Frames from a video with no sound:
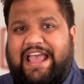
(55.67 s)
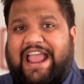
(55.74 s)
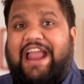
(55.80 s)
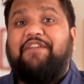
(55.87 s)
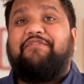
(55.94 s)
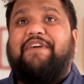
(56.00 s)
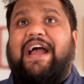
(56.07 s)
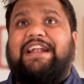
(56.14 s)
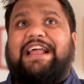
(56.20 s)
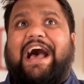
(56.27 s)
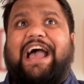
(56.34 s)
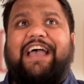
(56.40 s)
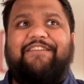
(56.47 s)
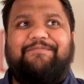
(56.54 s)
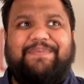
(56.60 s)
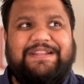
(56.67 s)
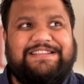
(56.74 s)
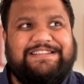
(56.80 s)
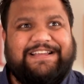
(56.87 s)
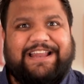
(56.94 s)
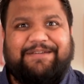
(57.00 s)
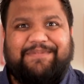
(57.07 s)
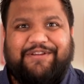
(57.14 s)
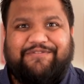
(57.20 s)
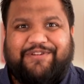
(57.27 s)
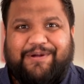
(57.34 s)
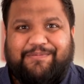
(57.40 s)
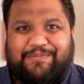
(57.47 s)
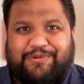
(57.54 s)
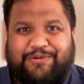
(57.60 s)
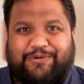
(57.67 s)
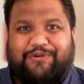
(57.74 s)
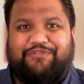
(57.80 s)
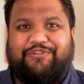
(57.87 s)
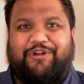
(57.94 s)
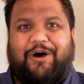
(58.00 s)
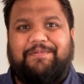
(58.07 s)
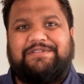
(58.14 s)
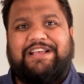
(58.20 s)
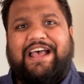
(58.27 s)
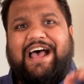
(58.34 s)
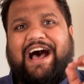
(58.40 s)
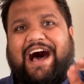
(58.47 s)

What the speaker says: In fact, I have been screaming from rooftops